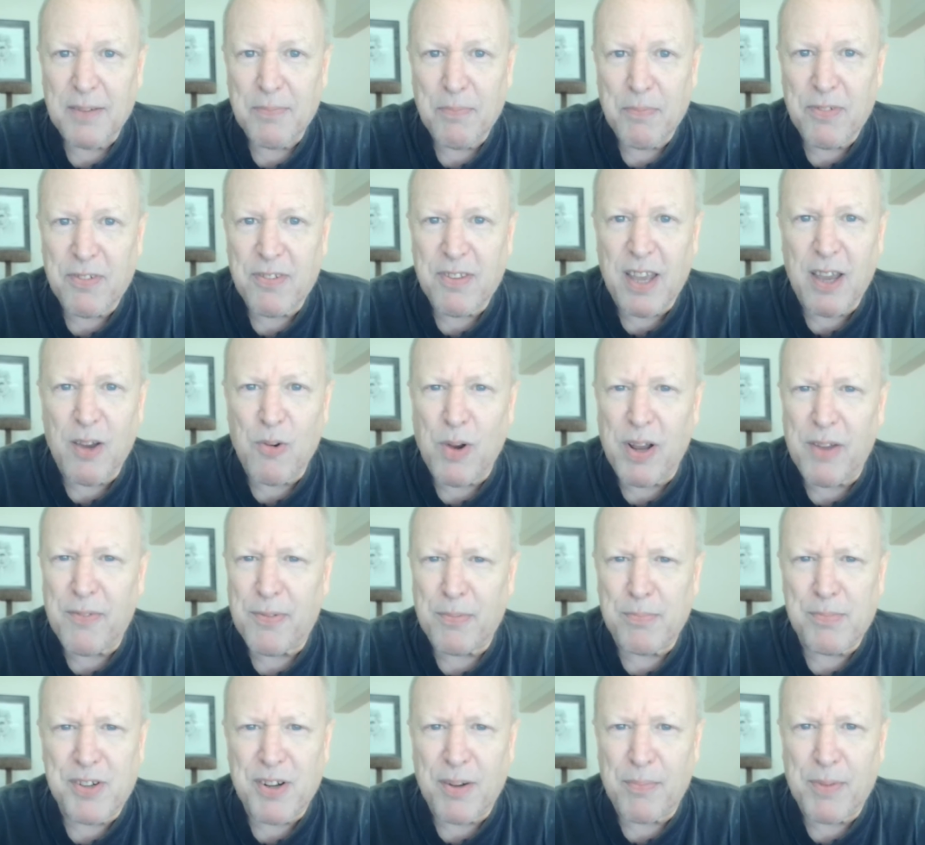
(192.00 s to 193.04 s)
Stay away
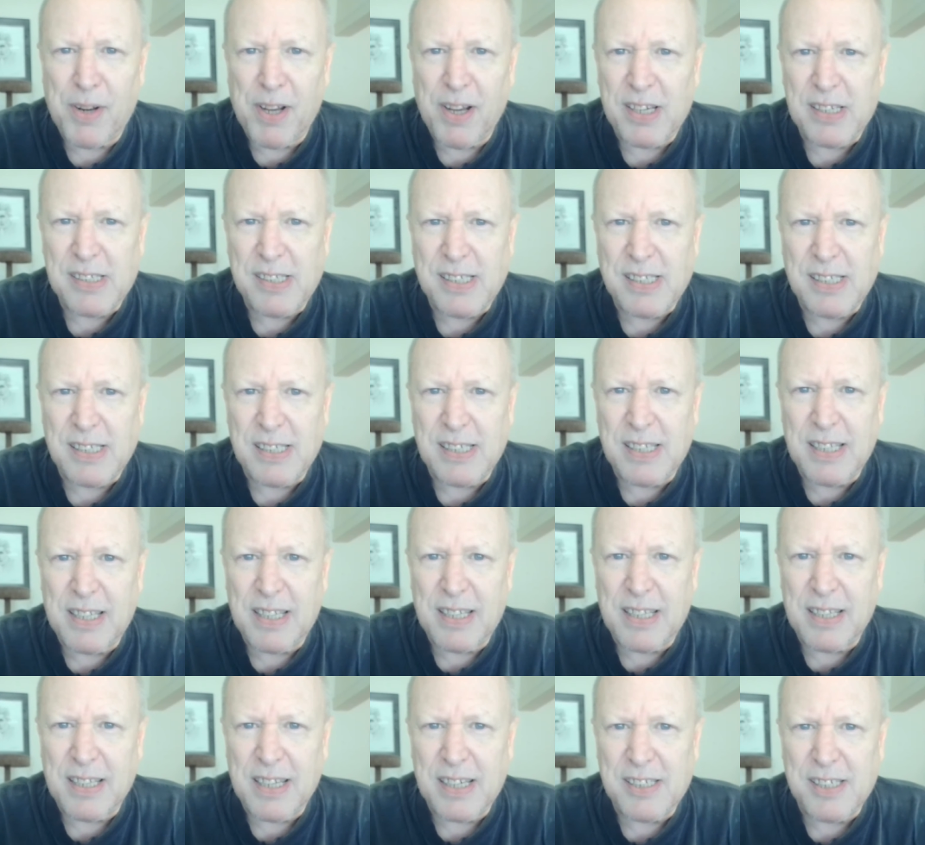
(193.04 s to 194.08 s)
from jump cuts.
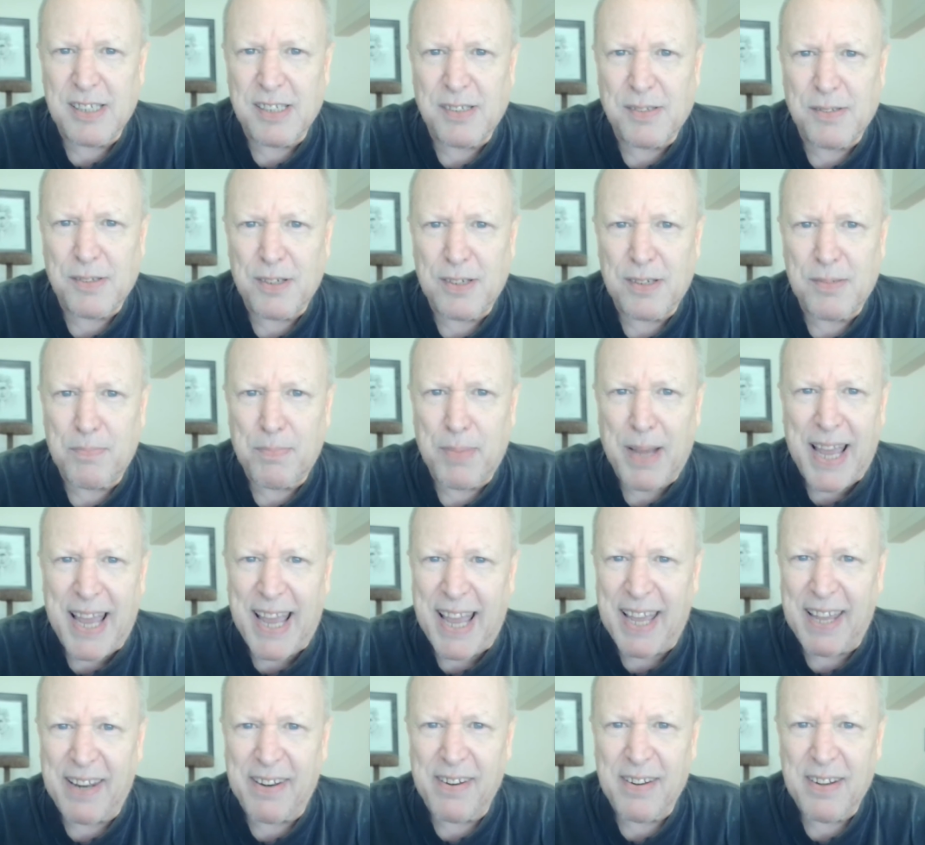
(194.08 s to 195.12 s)
They just look
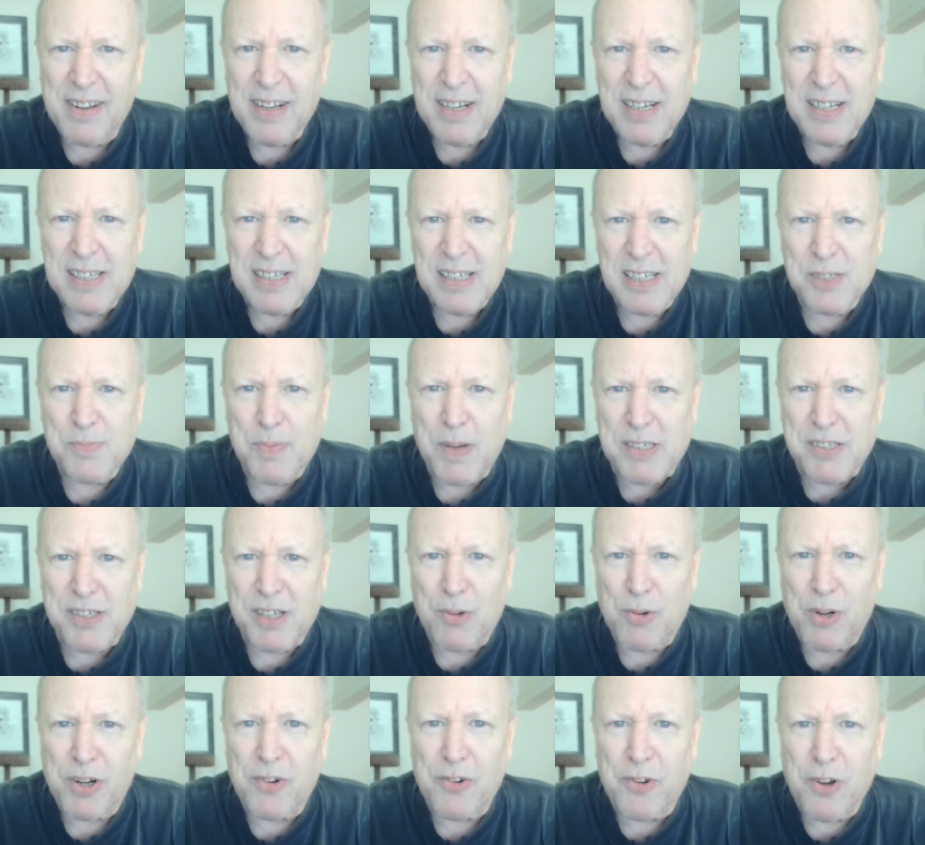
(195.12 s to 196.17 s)
bad,
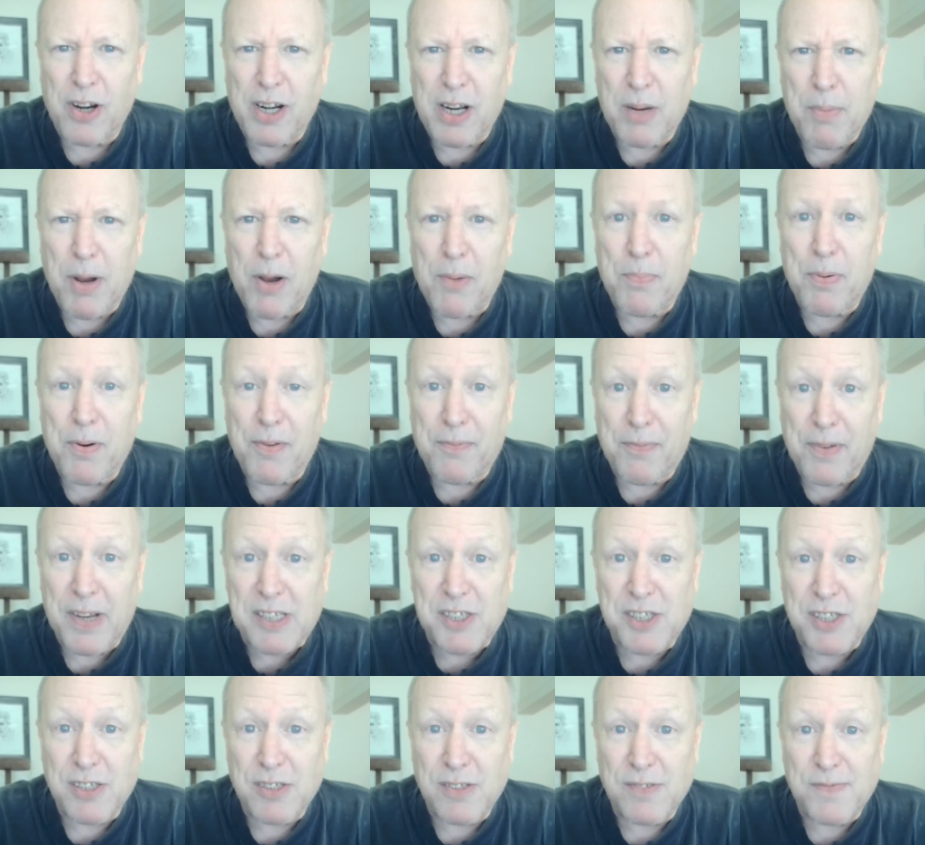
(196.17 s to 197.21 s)
especially when you're talking about
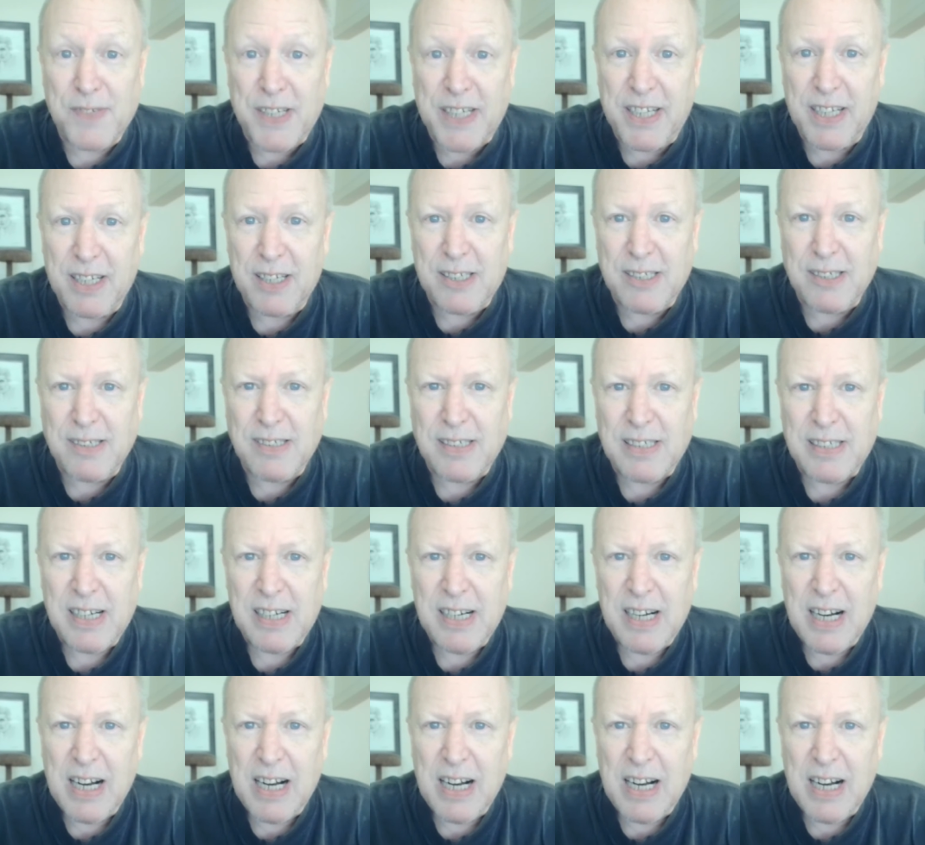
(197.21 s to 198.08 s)
professional video.